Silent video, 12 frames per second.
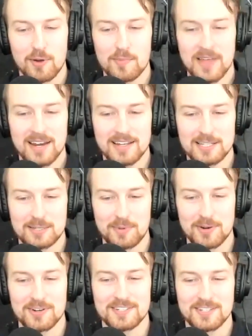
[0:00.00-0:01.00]
that
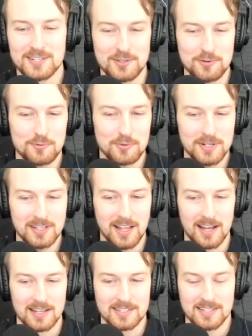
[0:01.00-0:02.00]
experience, you
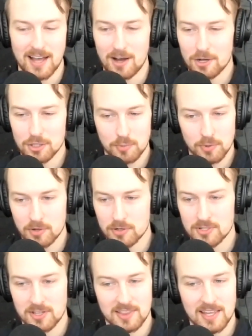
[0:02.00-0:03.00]
realize that
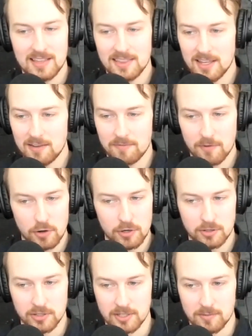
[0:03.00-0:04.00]
entrepreneurs, they think
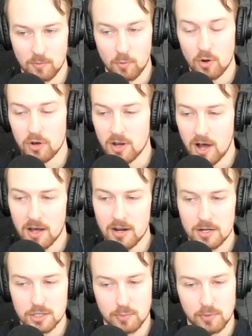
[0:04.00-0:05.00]
vertically, while
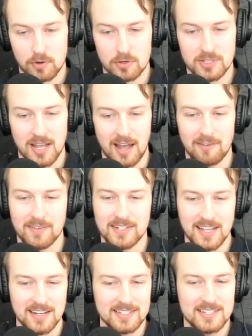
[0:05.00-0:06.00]
non-entrepreneurs have a
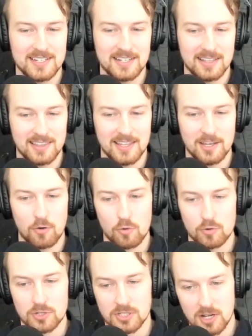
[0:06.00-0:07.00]
tendency to think
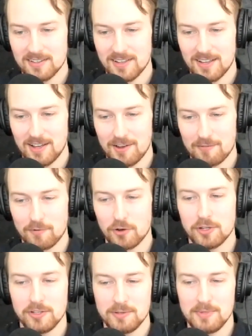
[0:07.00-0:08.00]
horizontally.
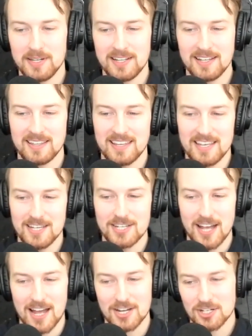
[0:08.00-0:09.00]
Vertically meaning each
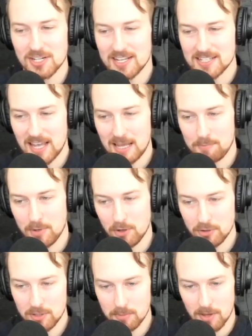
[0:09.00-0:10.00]
action is a
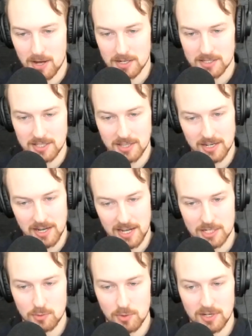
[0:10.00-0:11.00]
building block to the
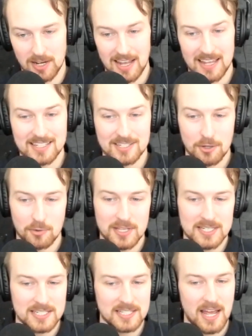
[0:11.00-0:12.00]
next one, and so
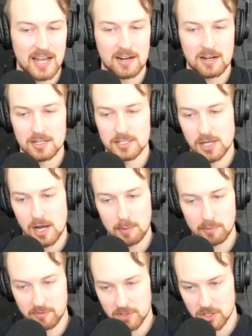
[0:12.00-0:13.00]
they stack on
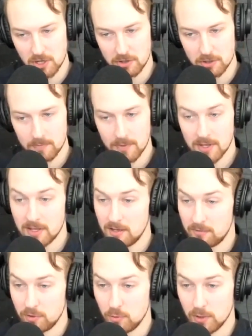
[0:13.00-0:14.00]
top of each other,
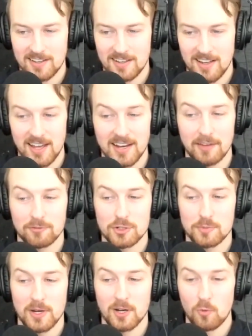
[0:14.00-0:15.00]
if you will. And after
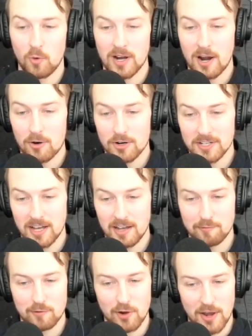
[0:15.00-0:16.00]
spending 1 hour a day
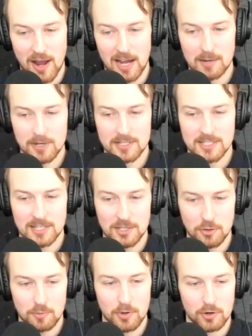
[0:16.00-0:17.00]
for 9 months,
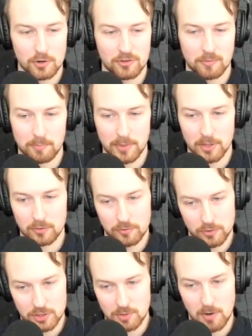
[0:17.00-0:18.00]
you birthed Build
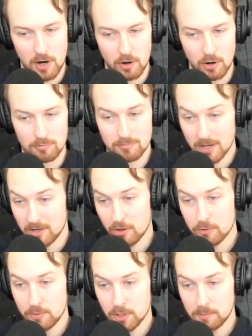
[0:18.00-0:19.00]
for Tomorrow,
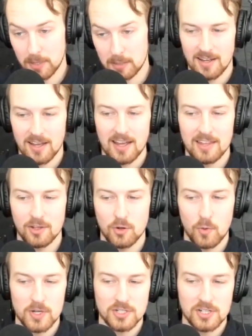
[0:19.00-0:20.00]
another book baby. And the
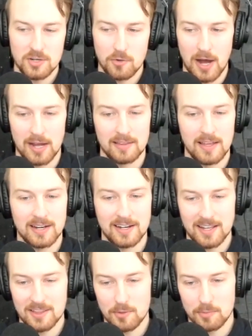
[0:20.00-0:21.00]
question you highlighted
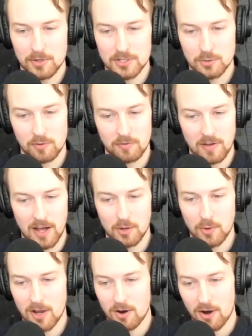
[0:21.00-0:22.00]
in the book to
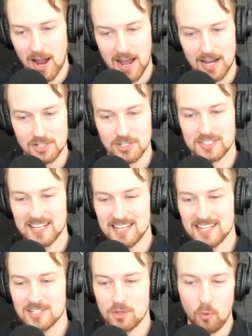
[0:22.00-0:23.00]
evaluate our actions
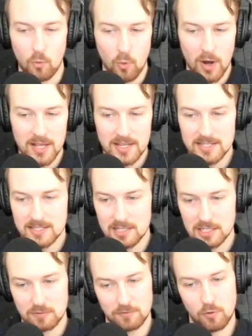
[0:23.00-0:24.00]
is, what is
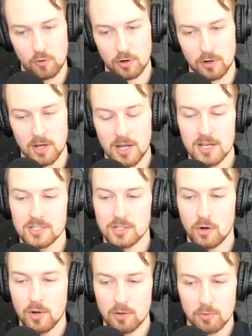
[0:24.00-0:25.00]
this for?
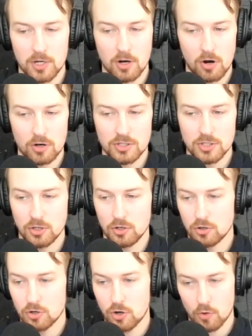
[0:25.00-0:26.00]
So in regards to
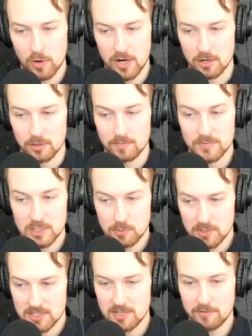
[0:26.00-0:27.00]
your career,
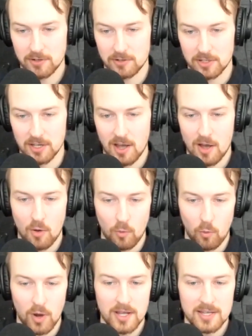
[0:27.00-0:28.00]
specifically,
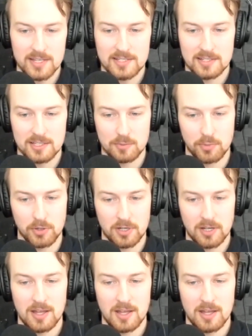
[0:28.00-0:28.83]
what is this book,